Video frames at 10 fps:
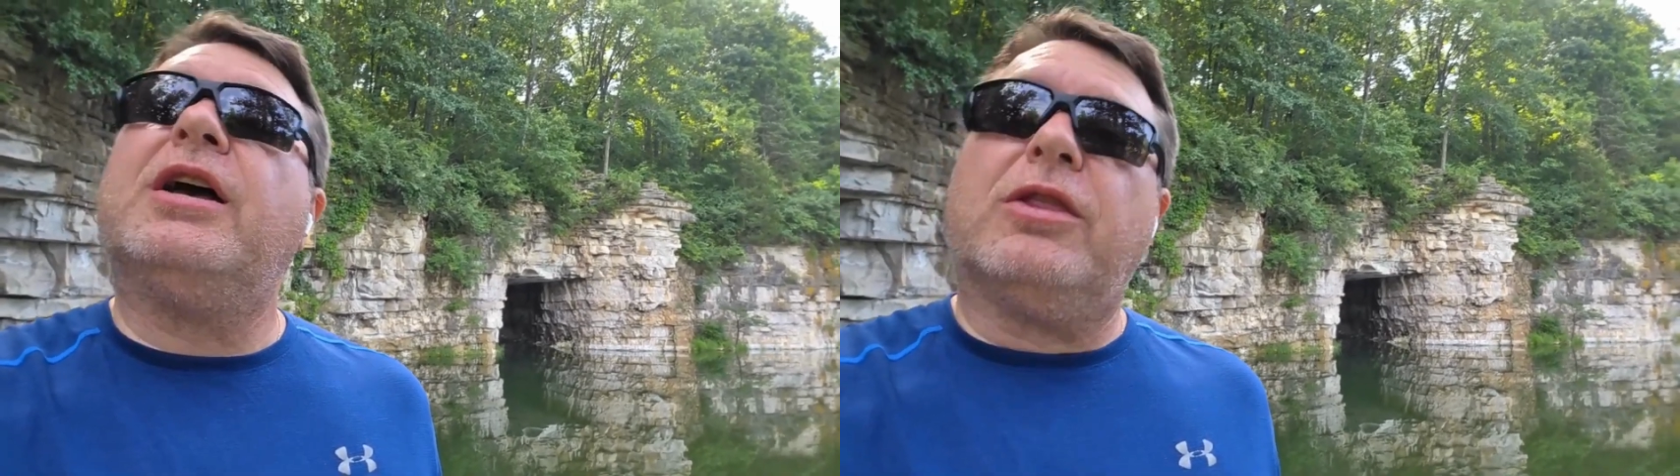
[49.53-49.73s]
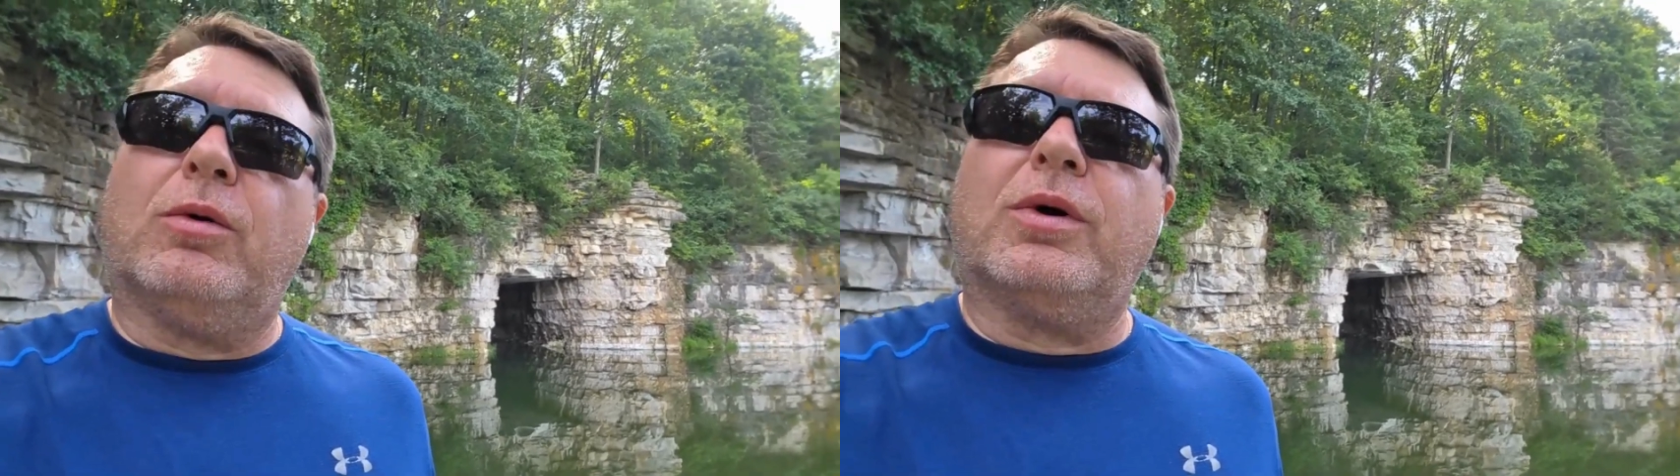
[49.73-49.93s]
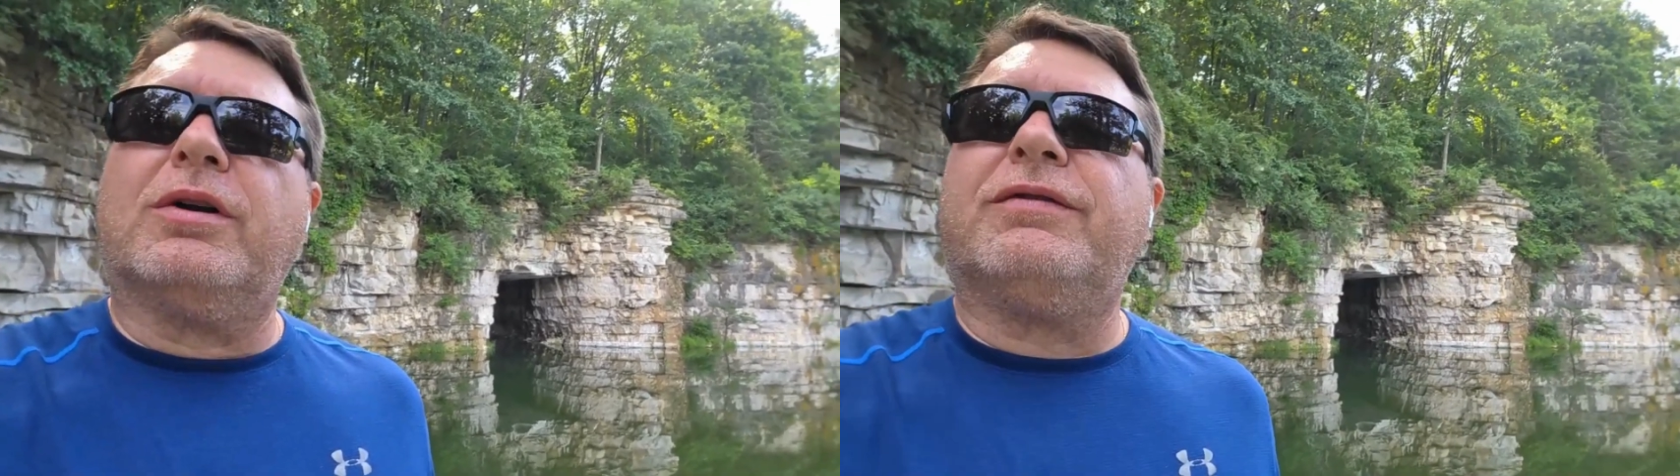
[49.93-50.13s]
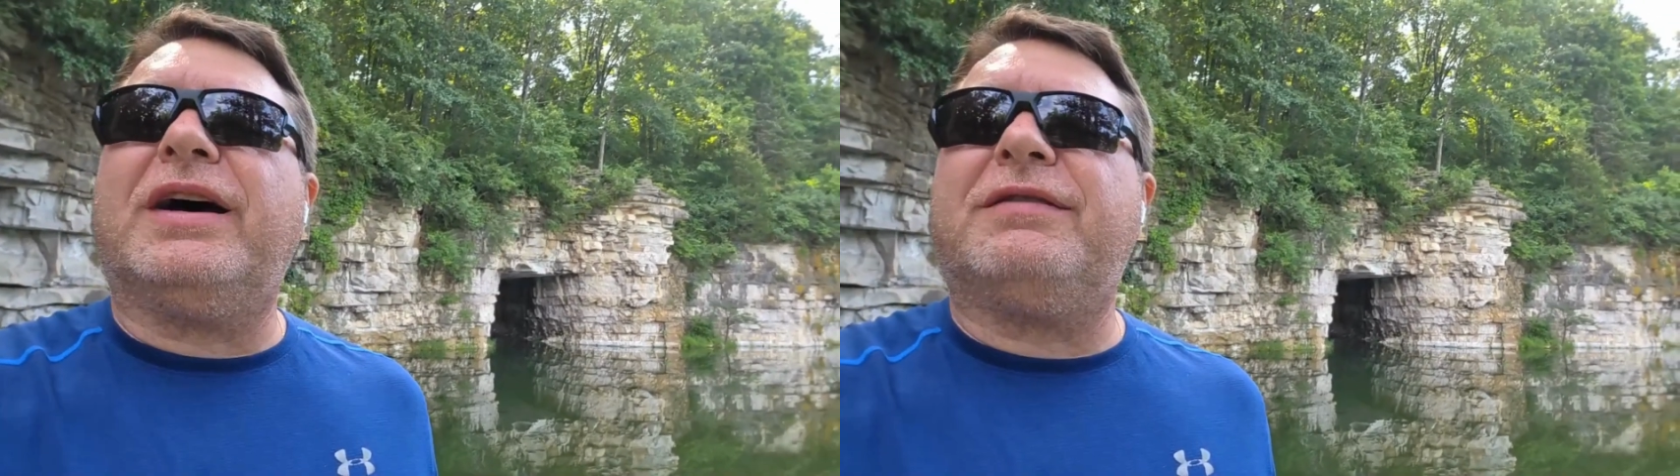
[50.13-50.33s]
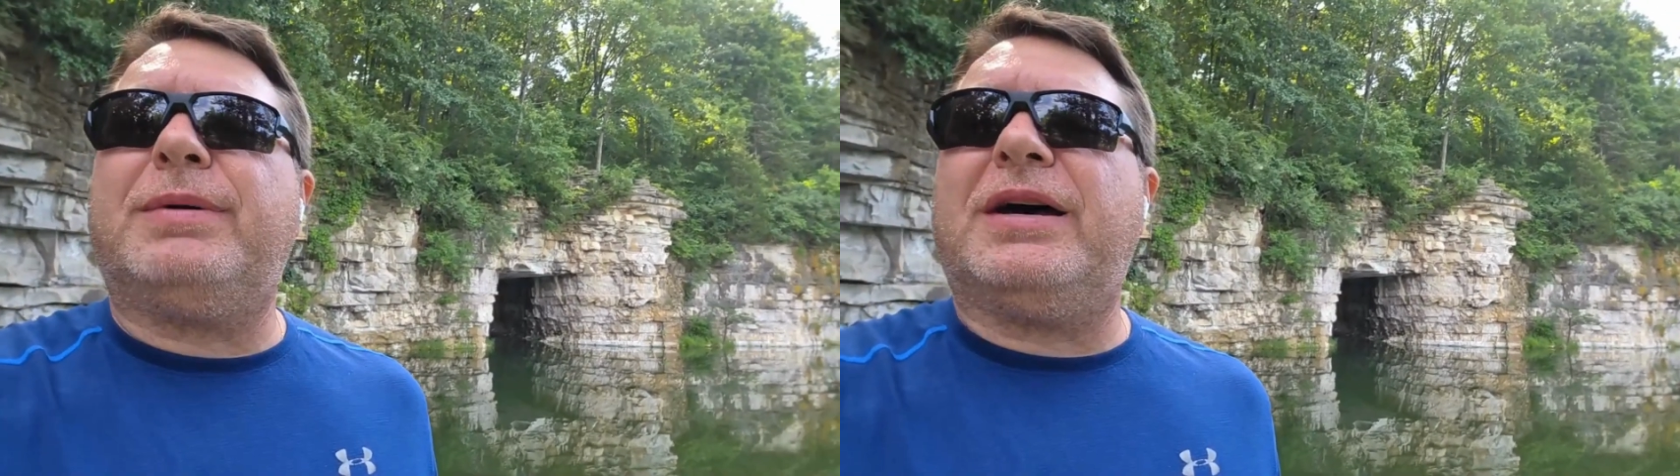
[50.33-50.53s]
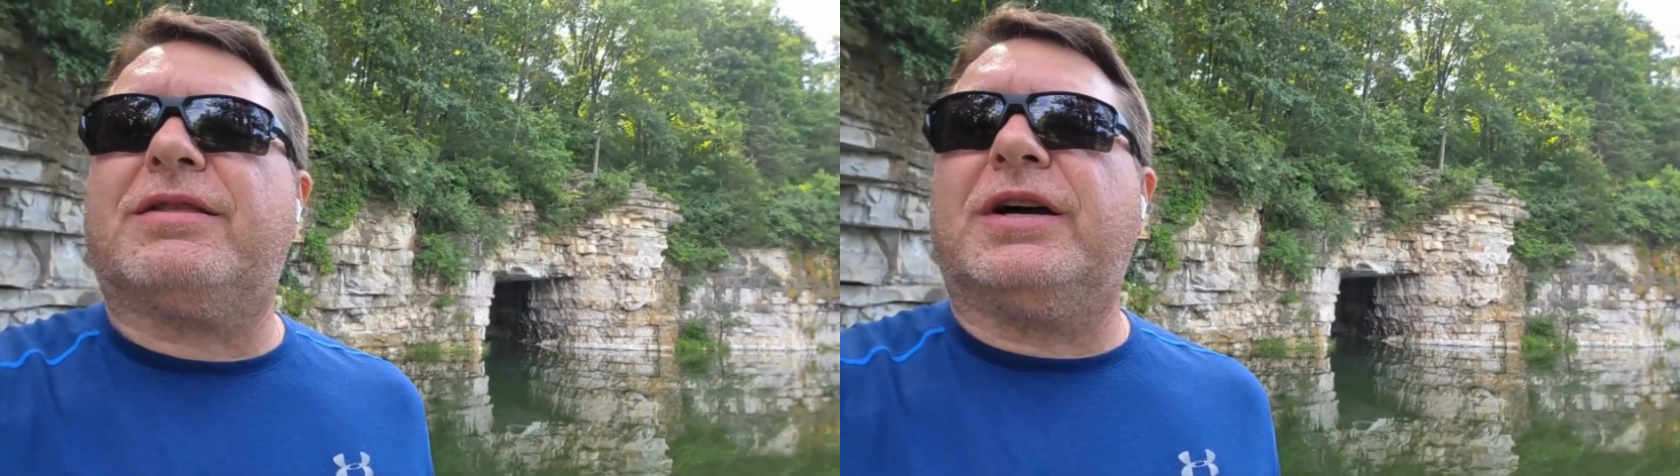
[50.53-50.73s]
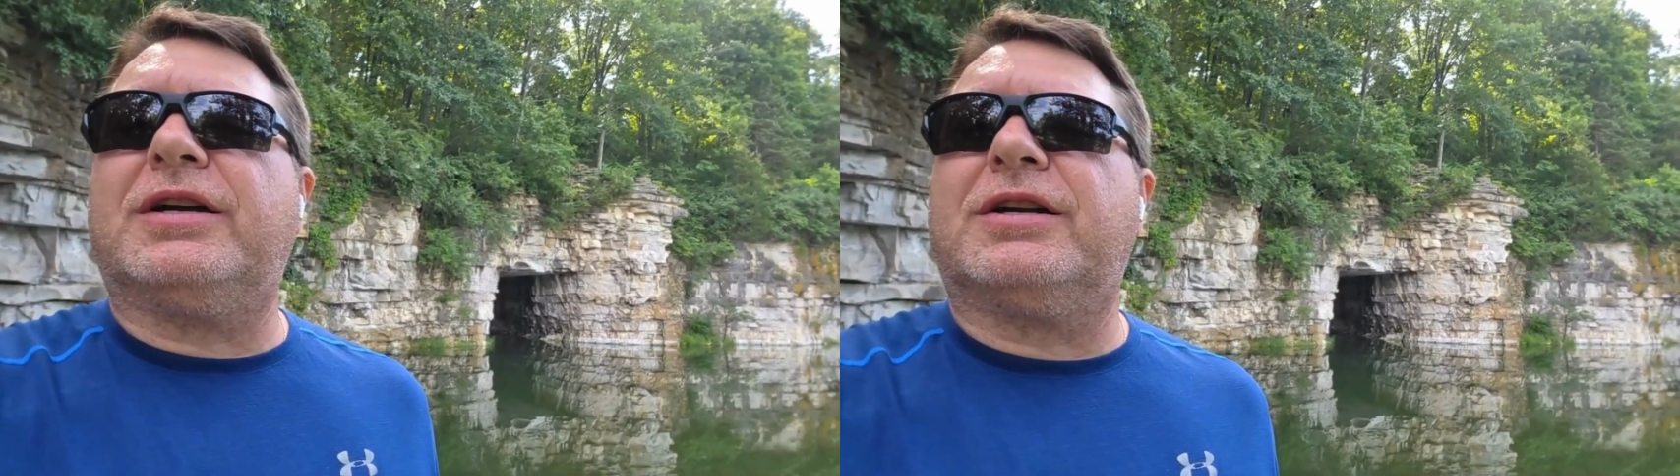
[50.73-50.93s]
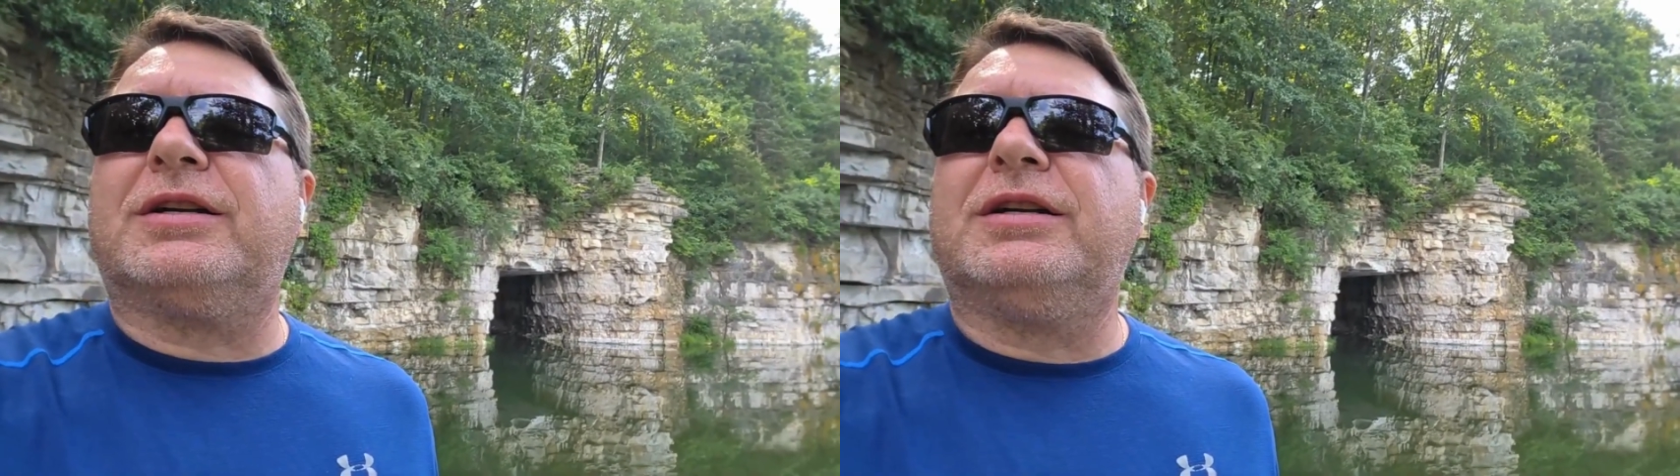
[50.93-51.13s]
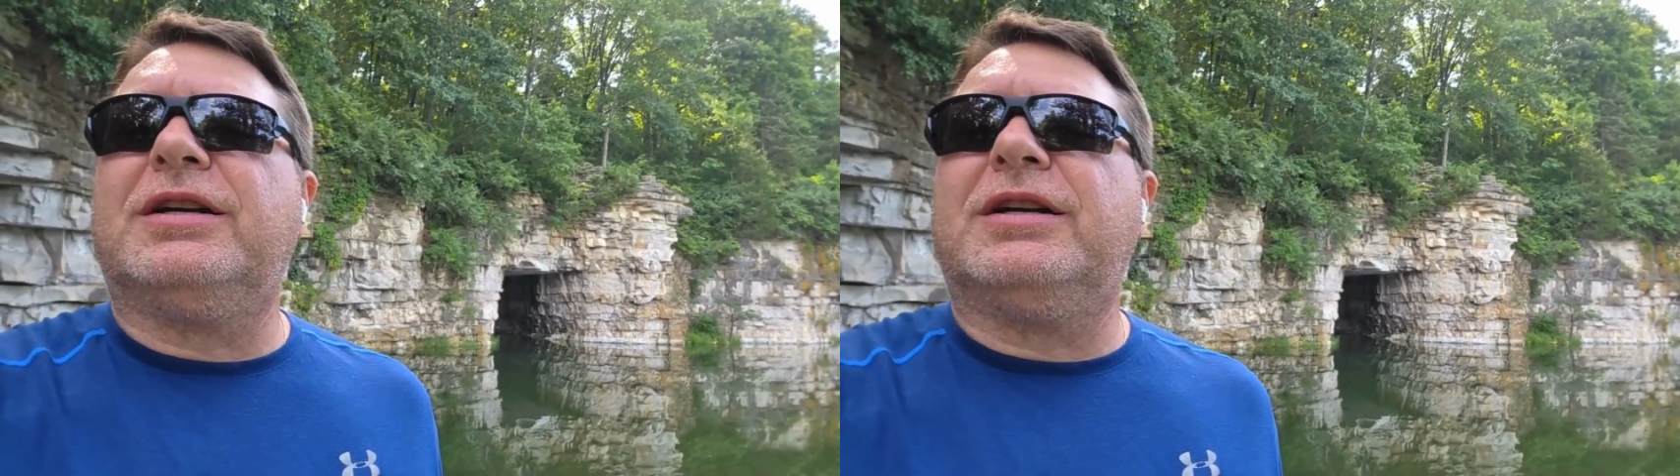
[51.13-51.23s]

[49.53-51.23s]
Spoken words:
the 105 Pathfinder,